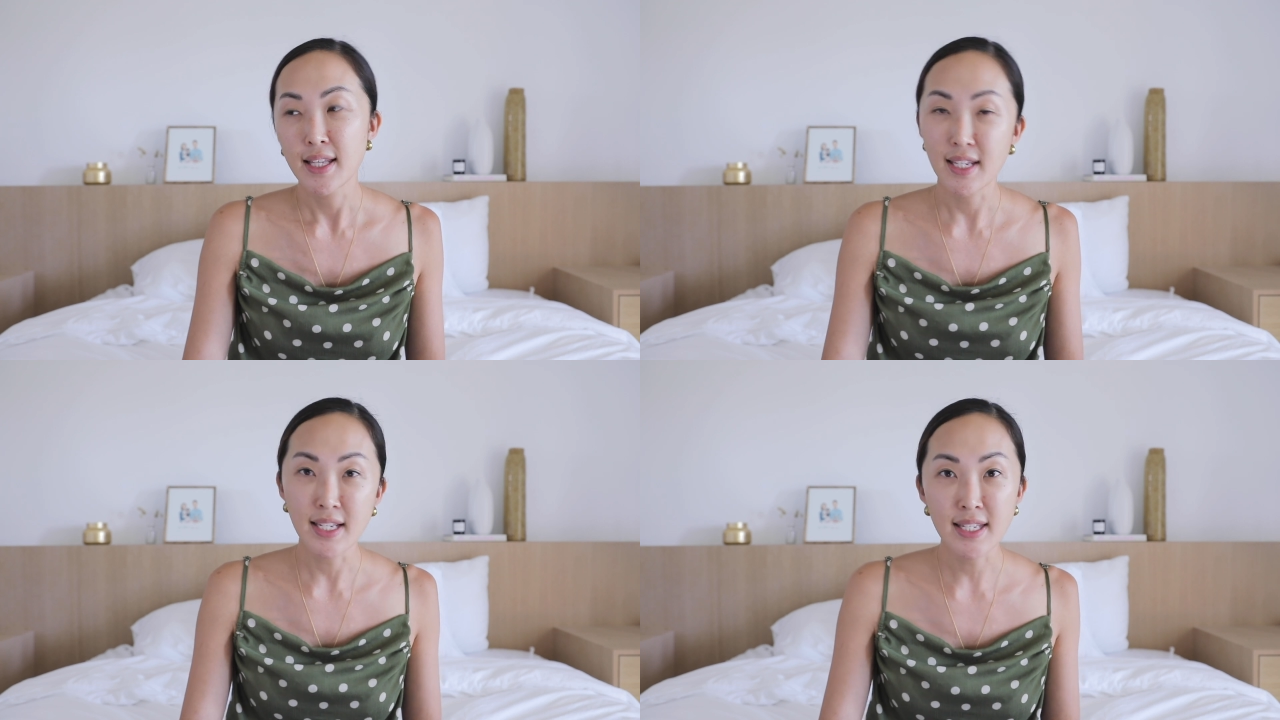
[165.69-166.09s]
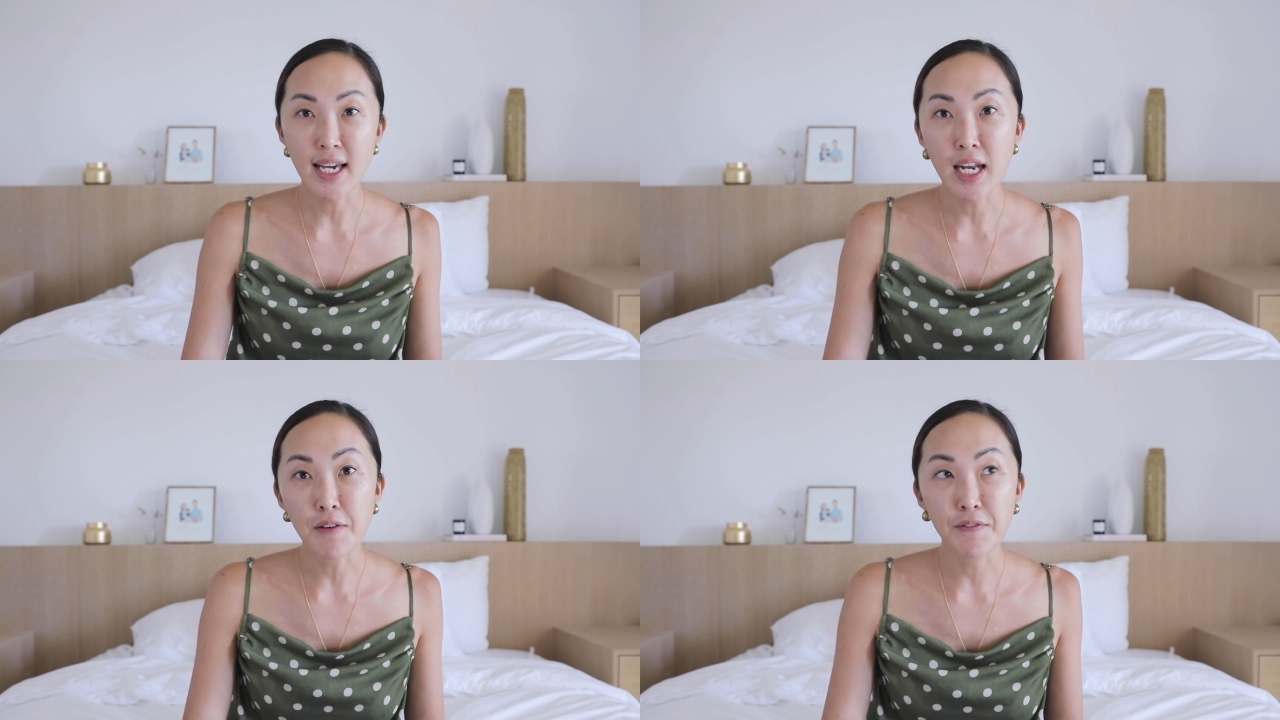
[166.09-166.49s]
didn't
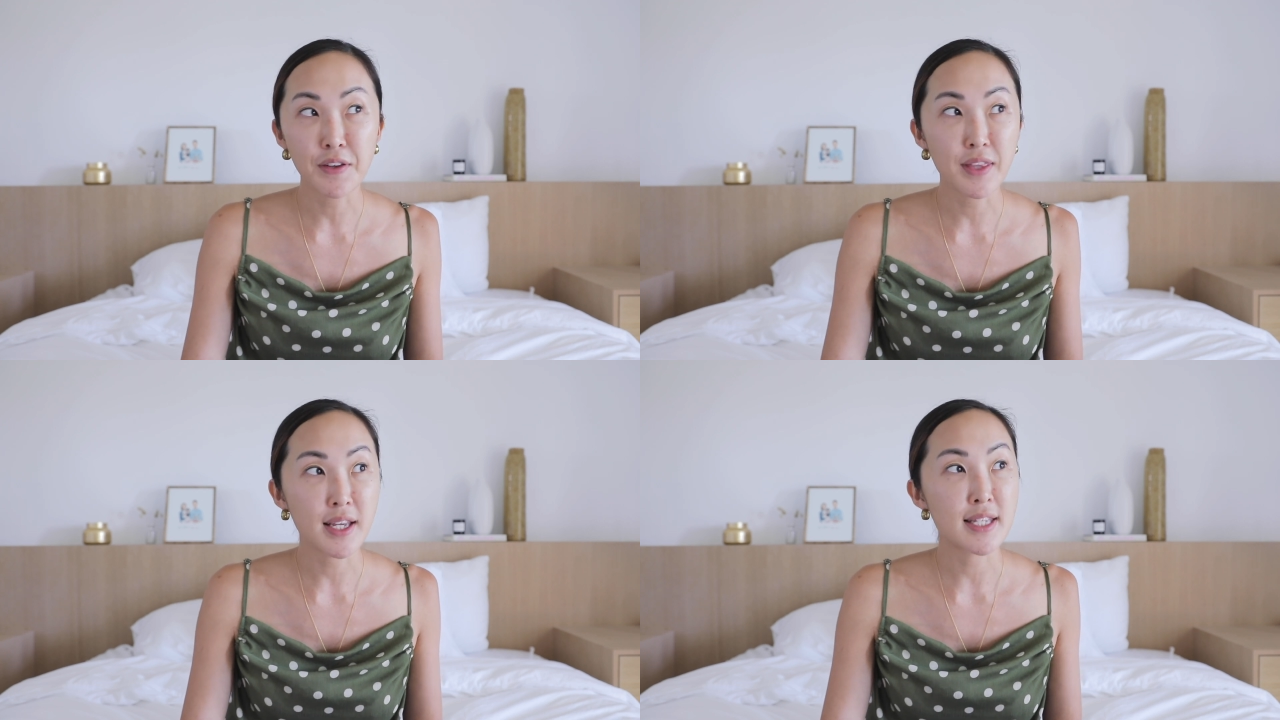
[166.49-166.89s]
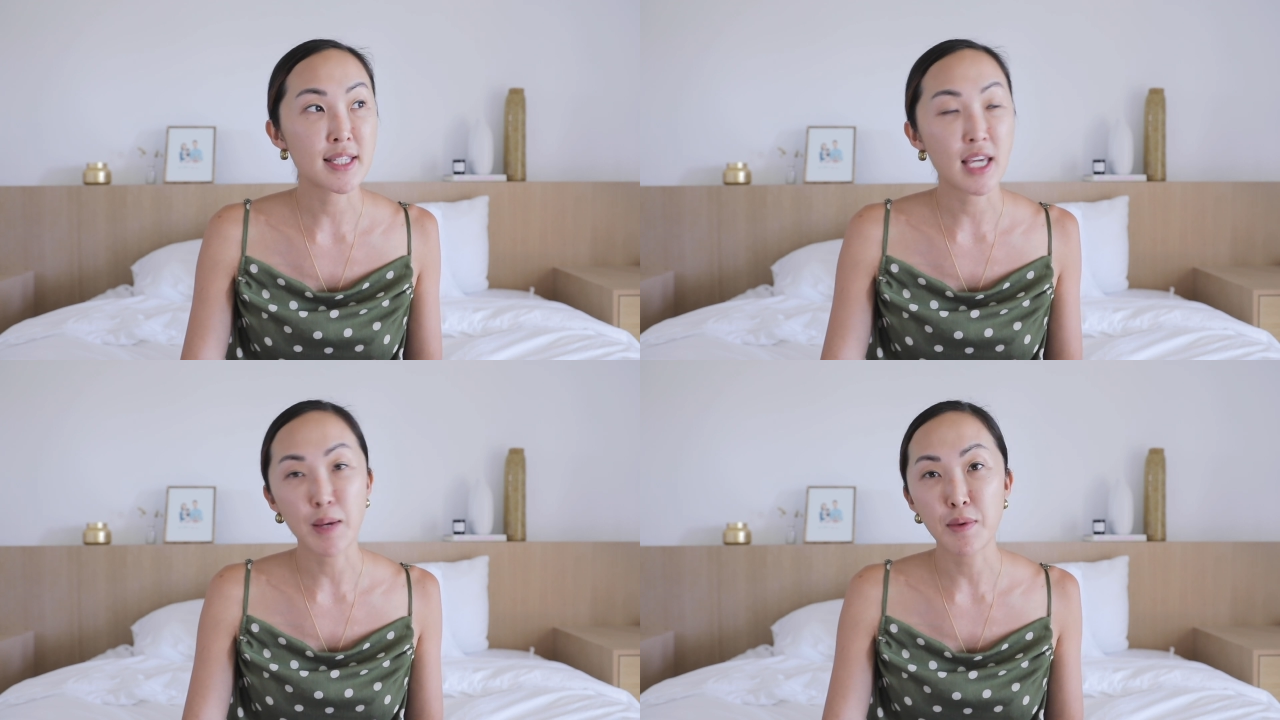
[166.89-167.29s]
sign up for
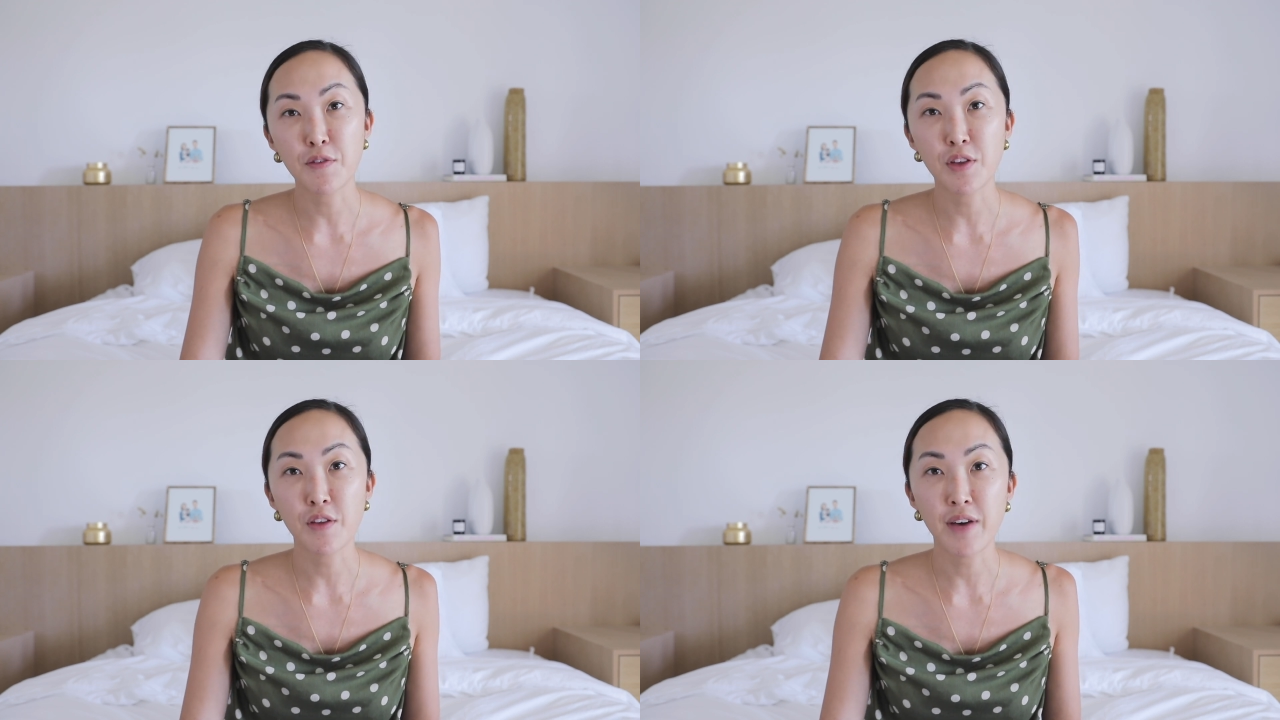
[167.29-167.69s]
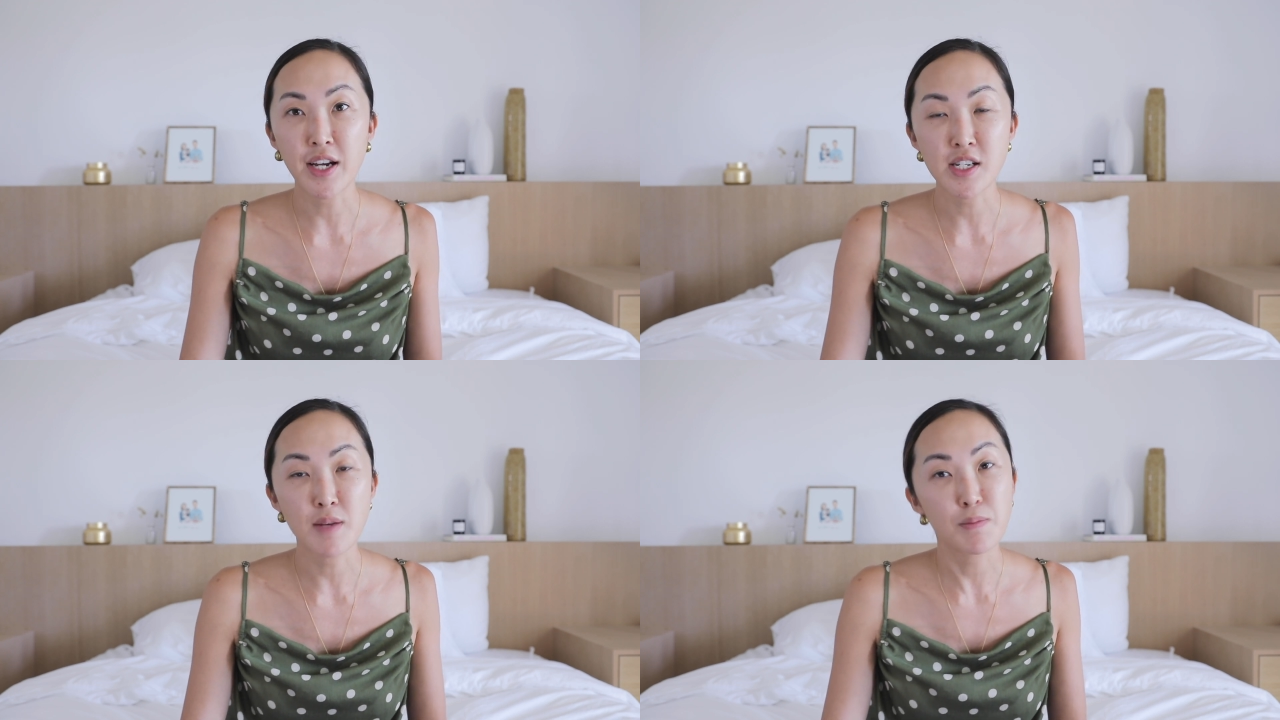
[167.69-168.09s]
this, came here for the
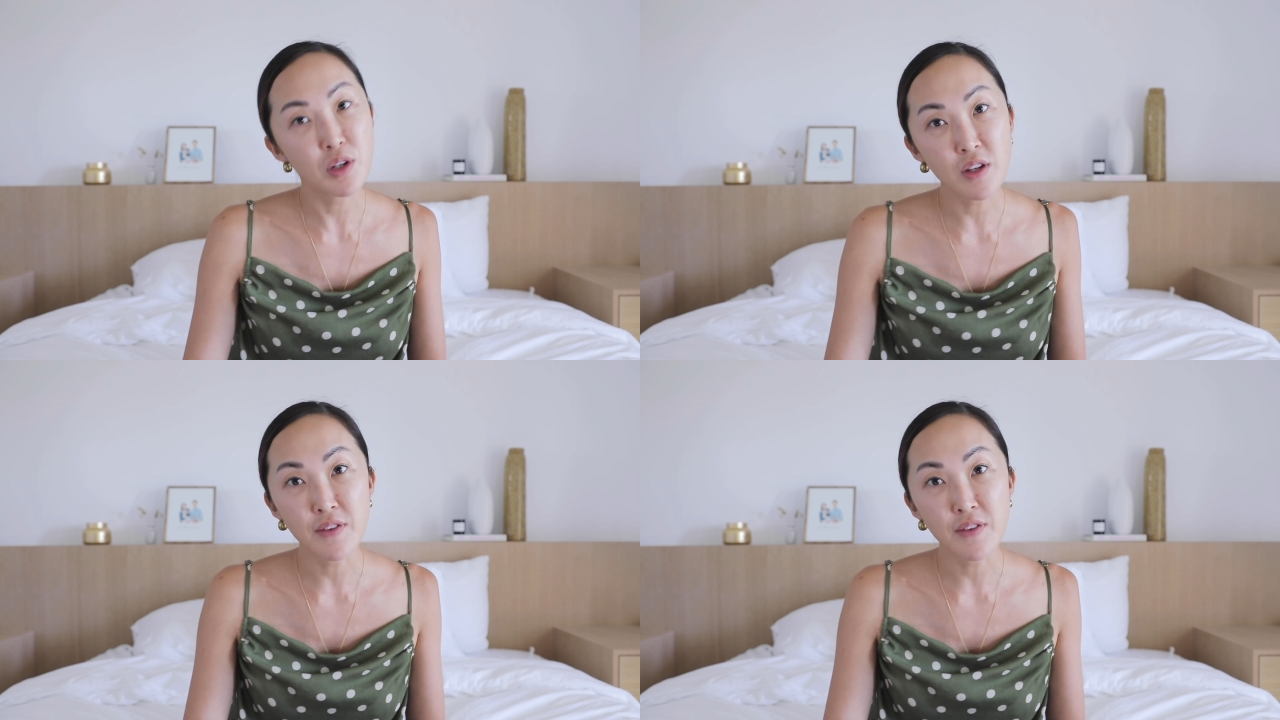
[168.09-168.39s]
fashion and beauty